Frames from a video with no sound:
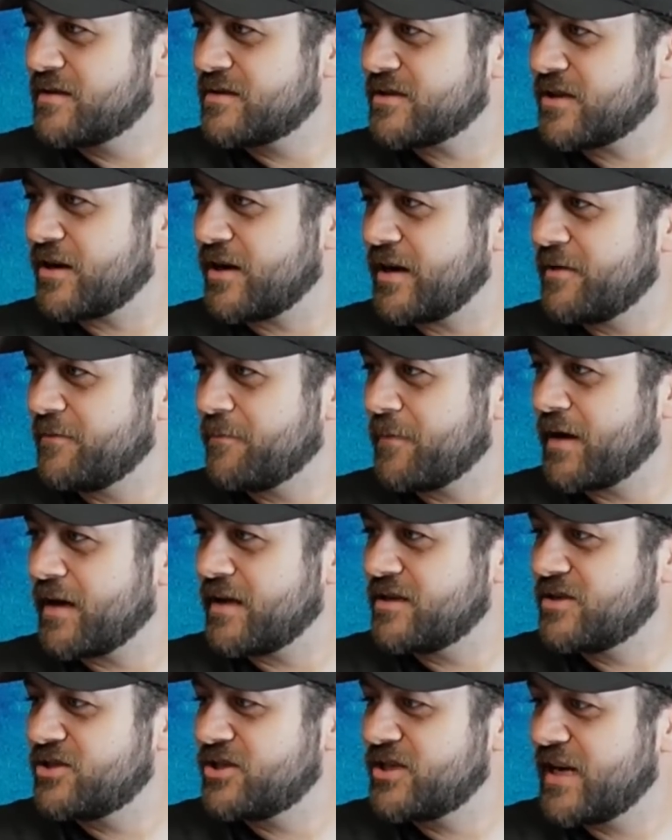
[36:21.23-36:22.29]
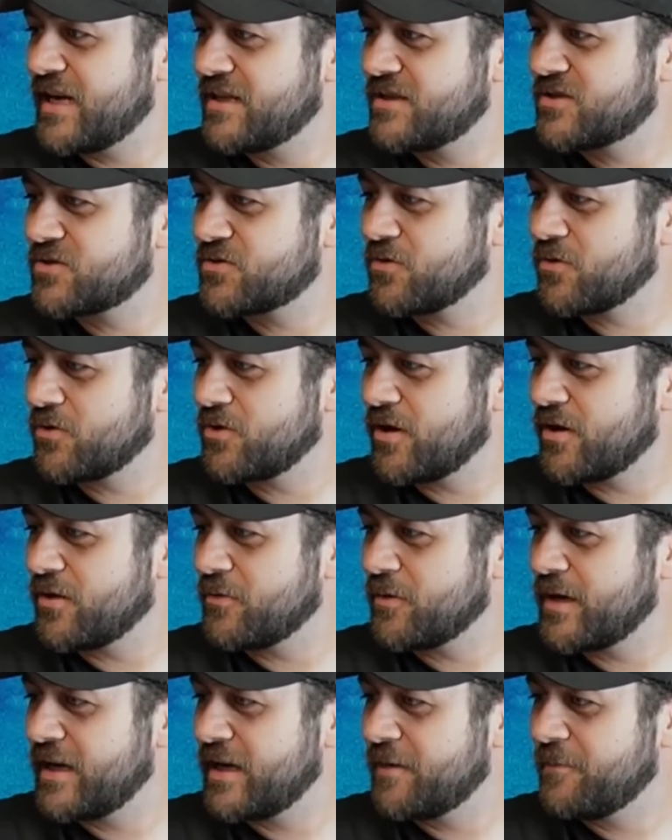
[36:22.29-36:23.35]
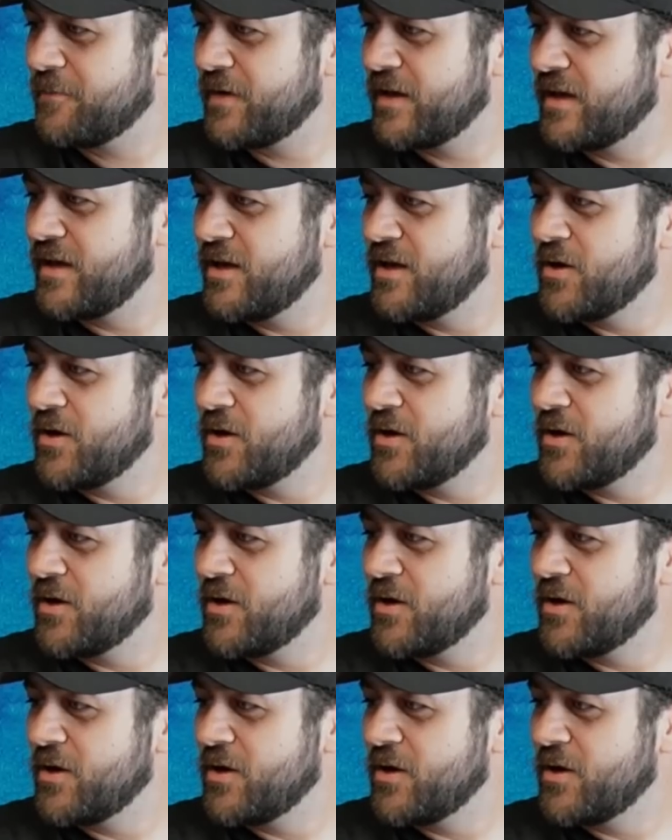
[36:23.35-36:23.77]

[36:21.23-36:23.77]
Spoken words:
Sorry, my chat scrolled all the way up.